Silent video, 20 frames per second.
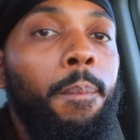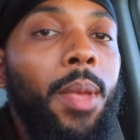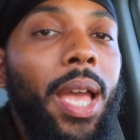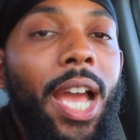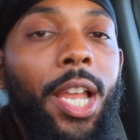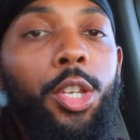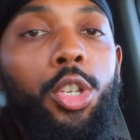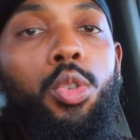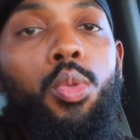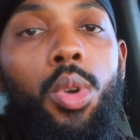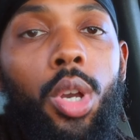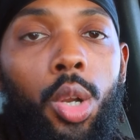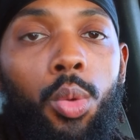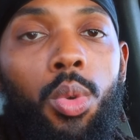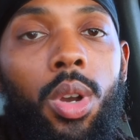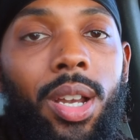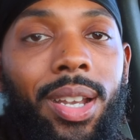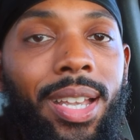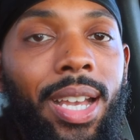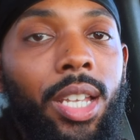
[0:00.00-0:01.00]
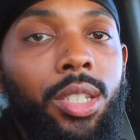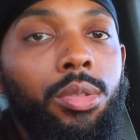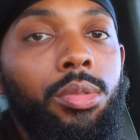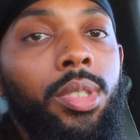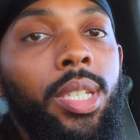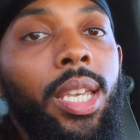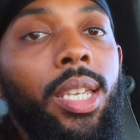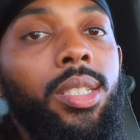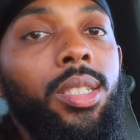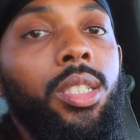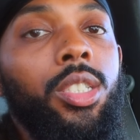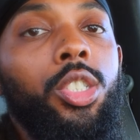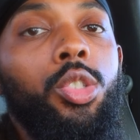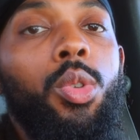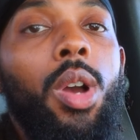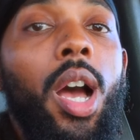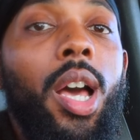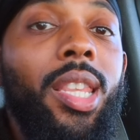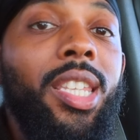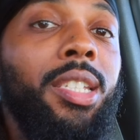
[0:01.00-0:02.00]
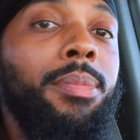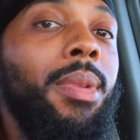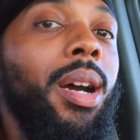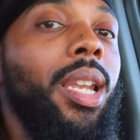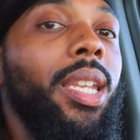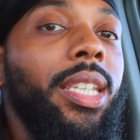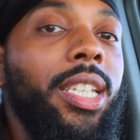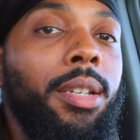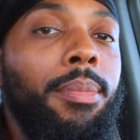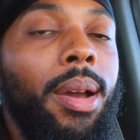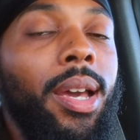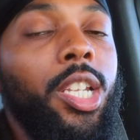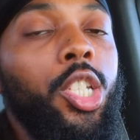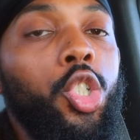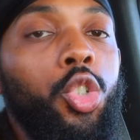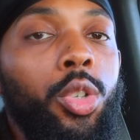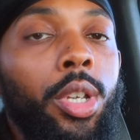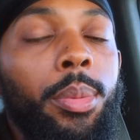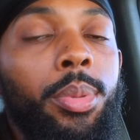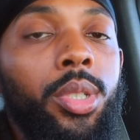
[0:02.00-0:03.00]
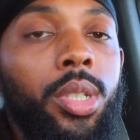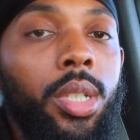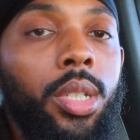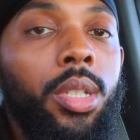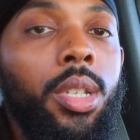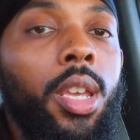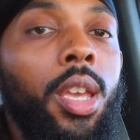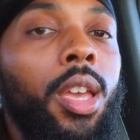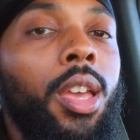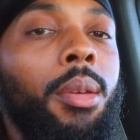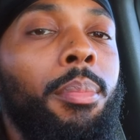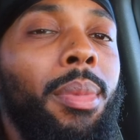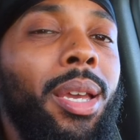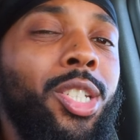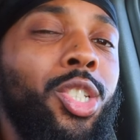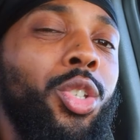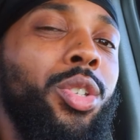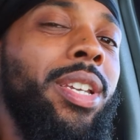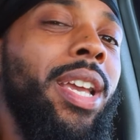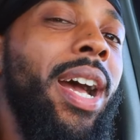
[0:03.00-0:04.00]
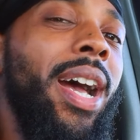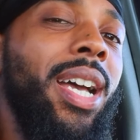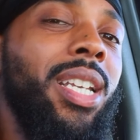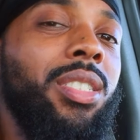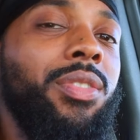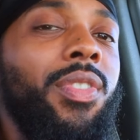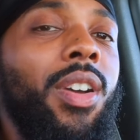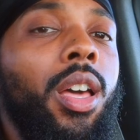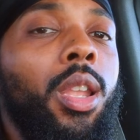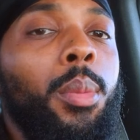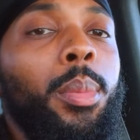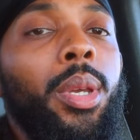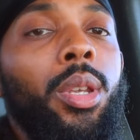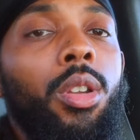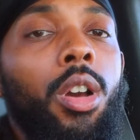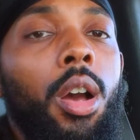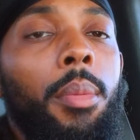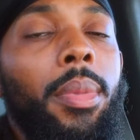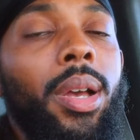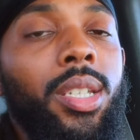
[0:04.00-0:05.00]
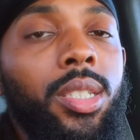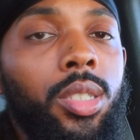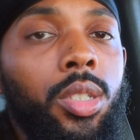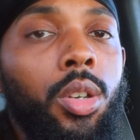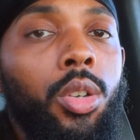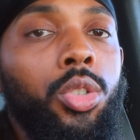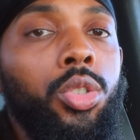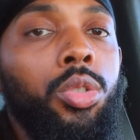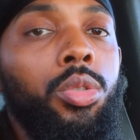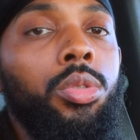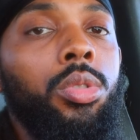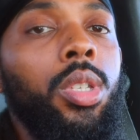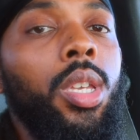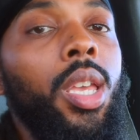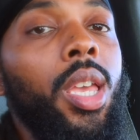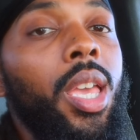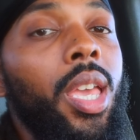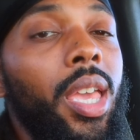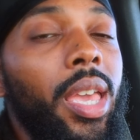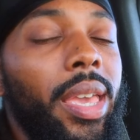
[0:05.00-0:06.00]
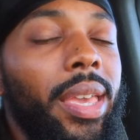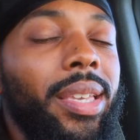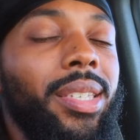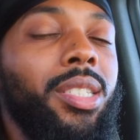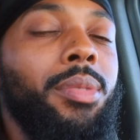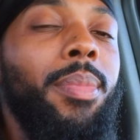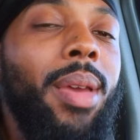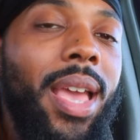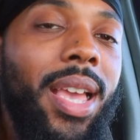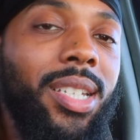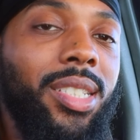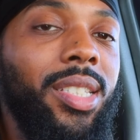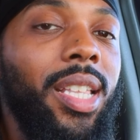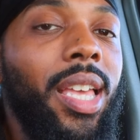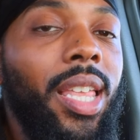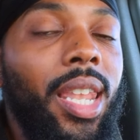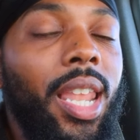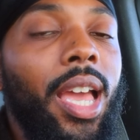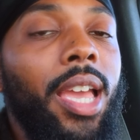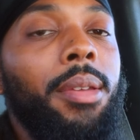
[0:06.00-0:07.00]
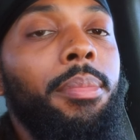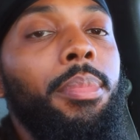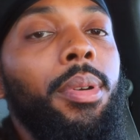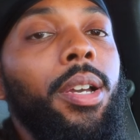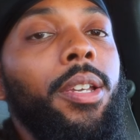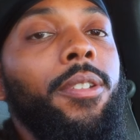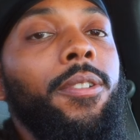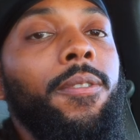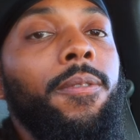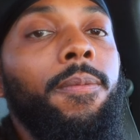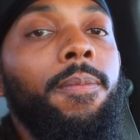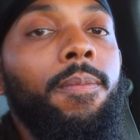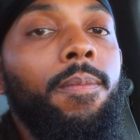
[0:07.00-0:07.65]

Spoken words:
I do one-on-one consultations, so I'll leave my link in my description. Make sure you guys follow me on all my socials and smash that like button.